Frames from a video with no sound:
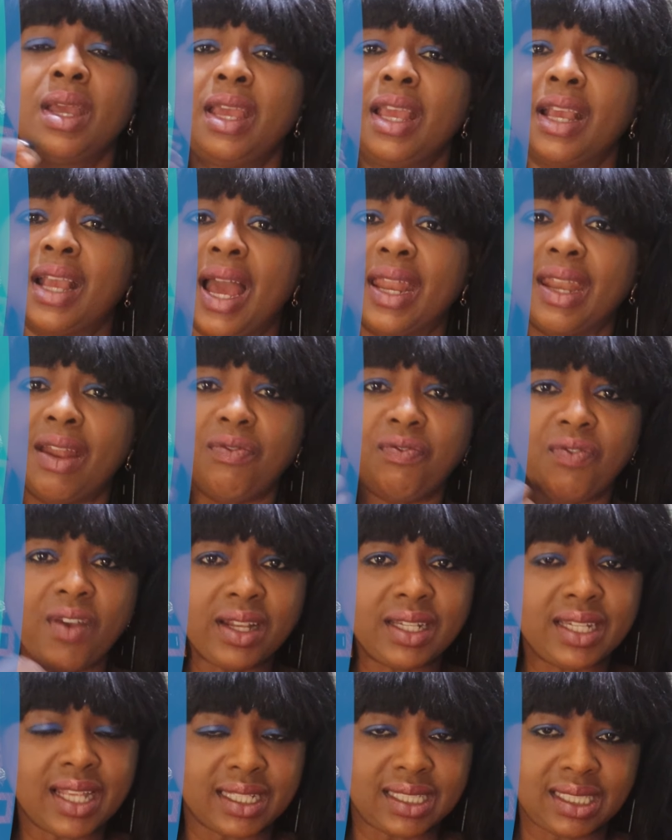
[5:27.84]
It can
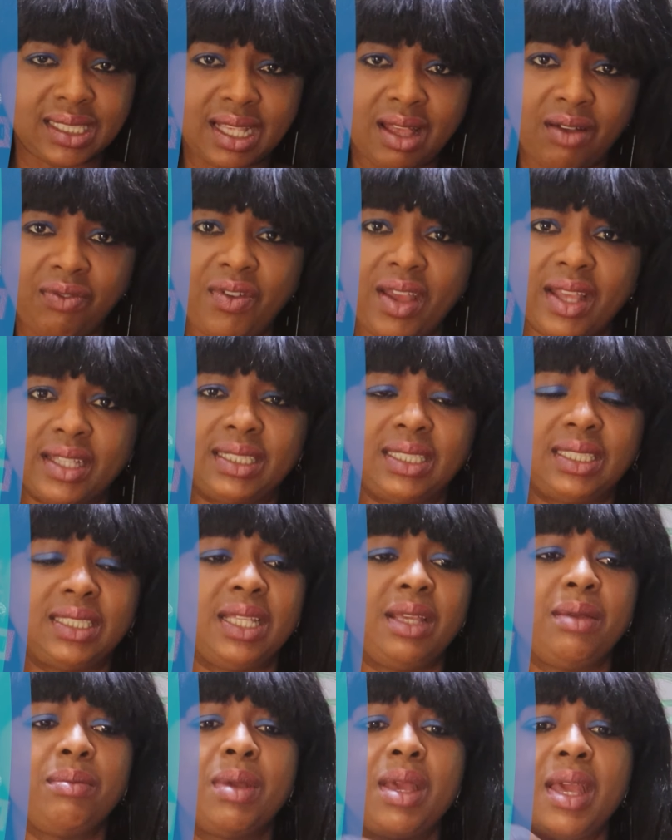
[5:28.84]
affect their
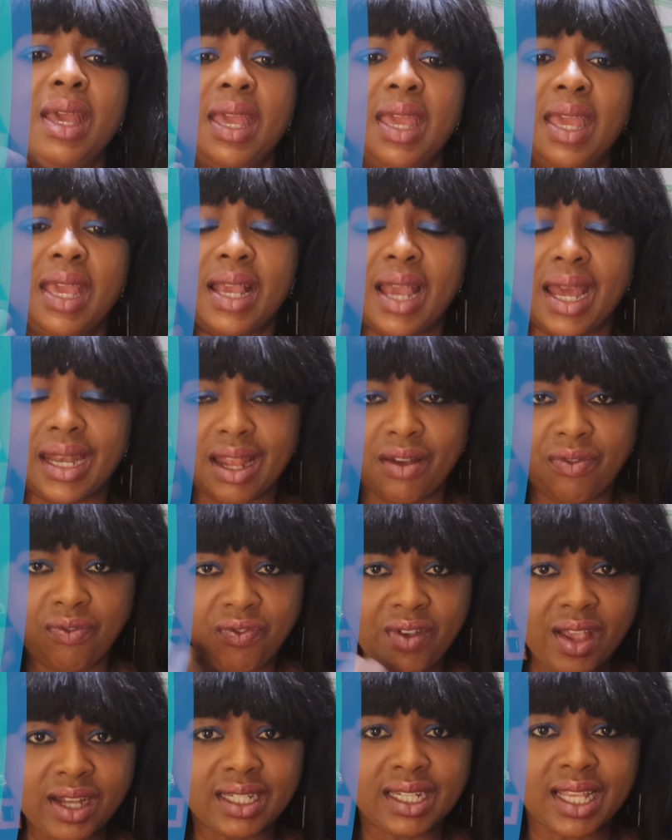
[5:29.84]
self-esteem. It can
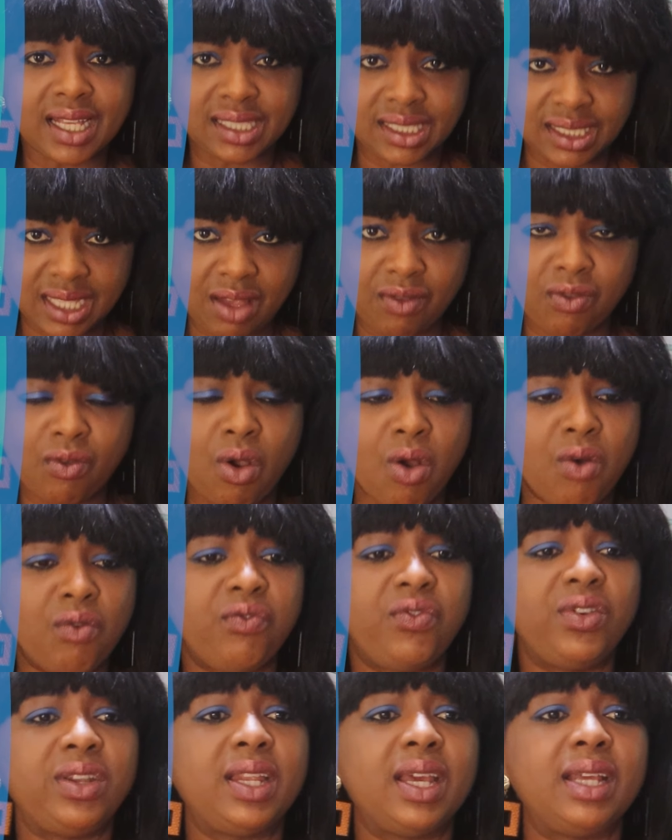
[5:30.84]
affect their
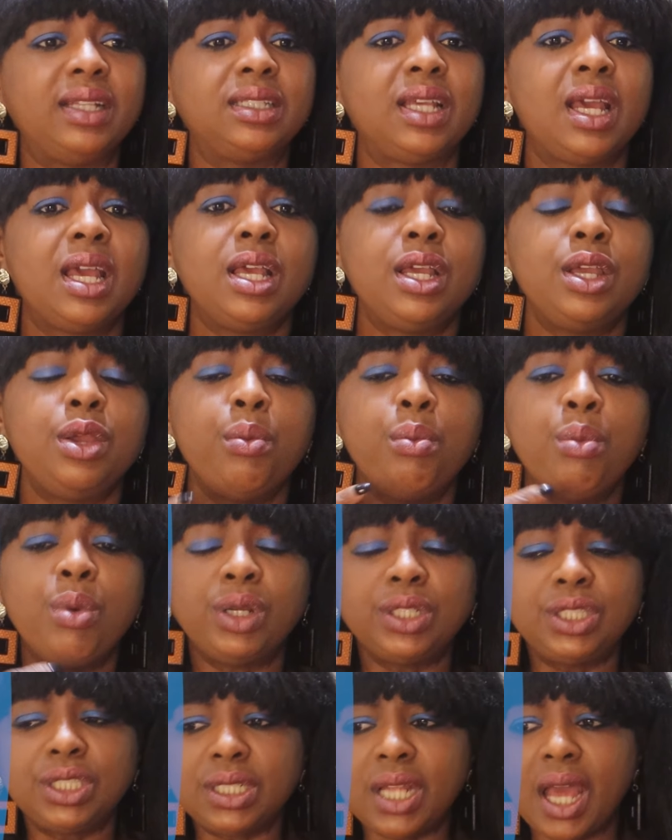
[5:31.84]
self-confidence.
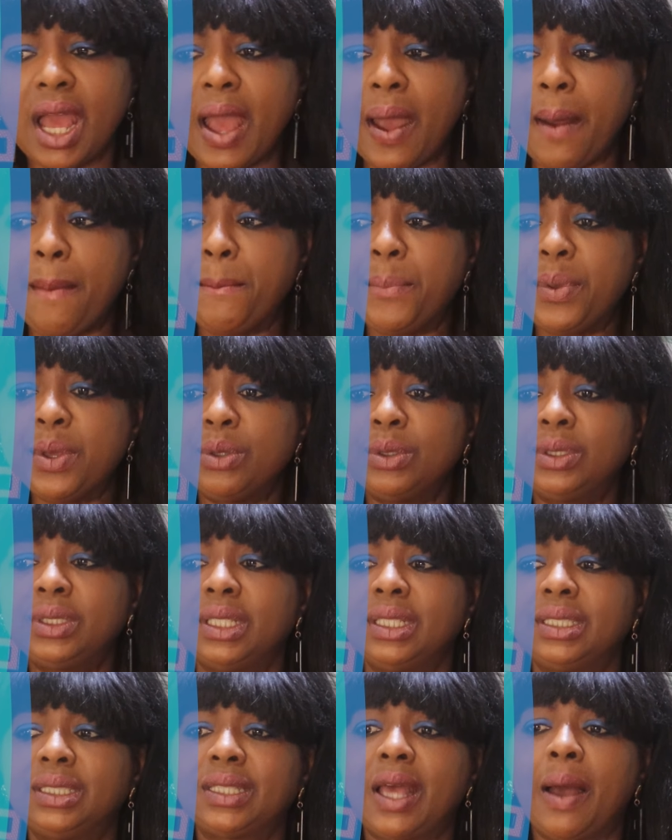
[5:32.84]
Emotional abuse
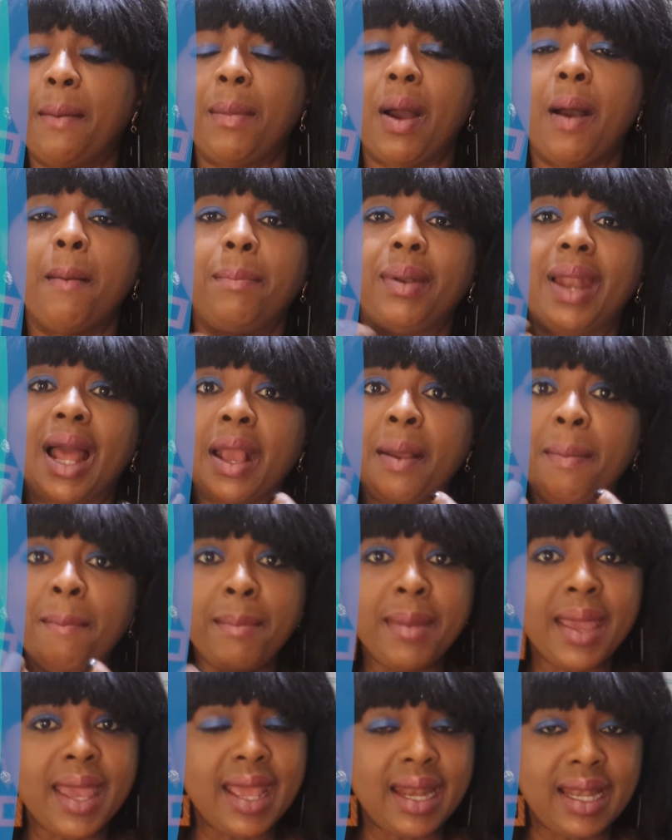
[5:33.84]
is about
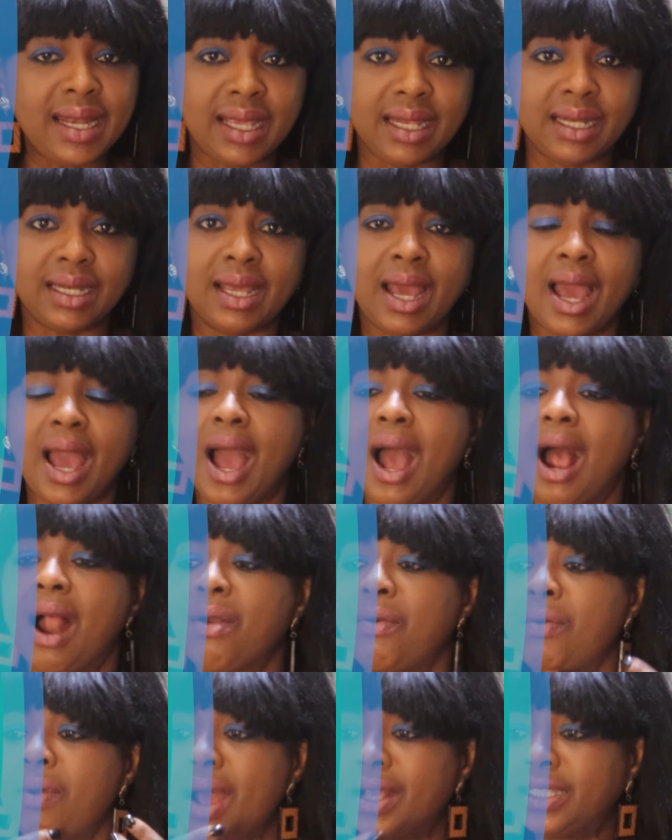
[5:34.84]
blackmailing,
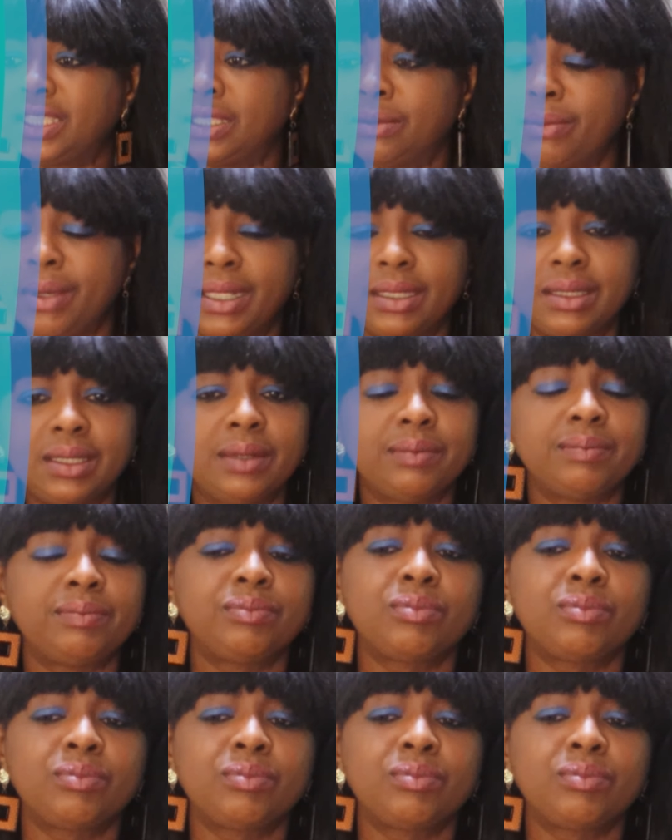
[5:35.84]
harassment.